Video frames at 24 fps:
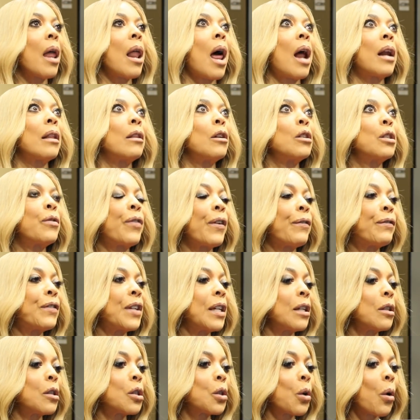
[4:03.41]
And out of those
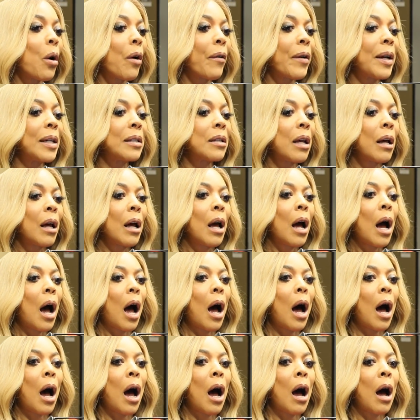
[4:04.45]
15 stories,
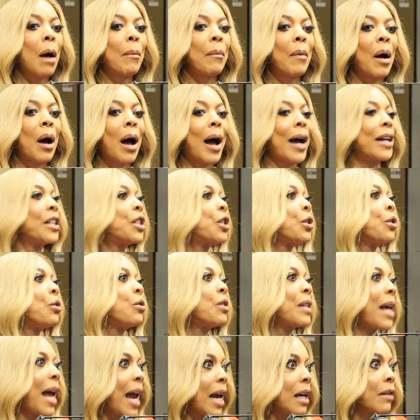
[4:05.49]
I
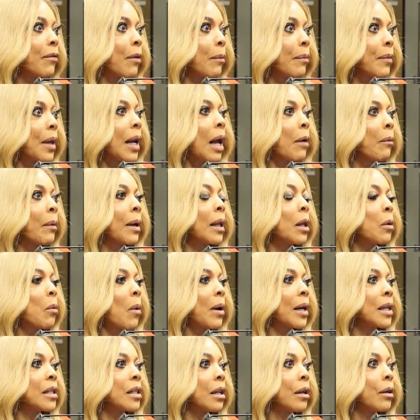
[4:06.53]
choose 8 of them that I really
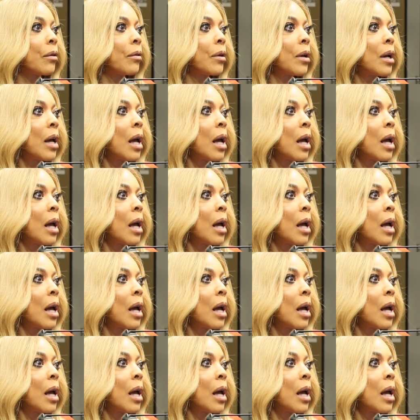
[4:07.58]
want to do.